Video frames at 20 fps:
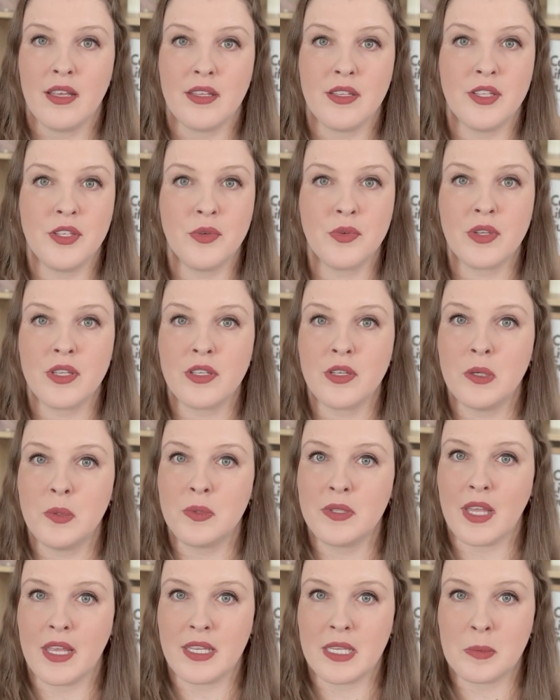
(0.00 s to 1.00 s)
You can go
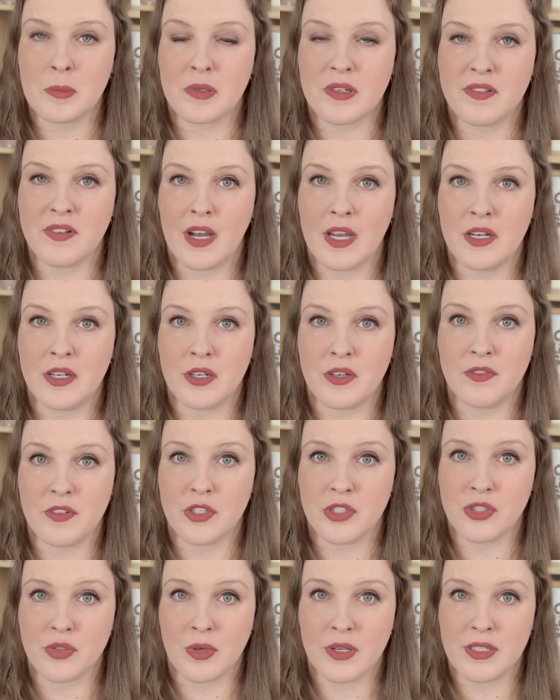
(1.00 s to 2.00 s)
with any provider of
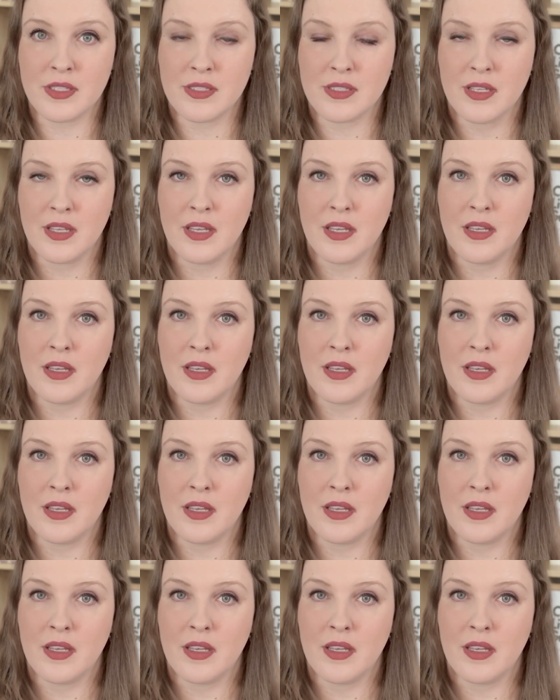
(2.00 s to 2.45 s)
your choice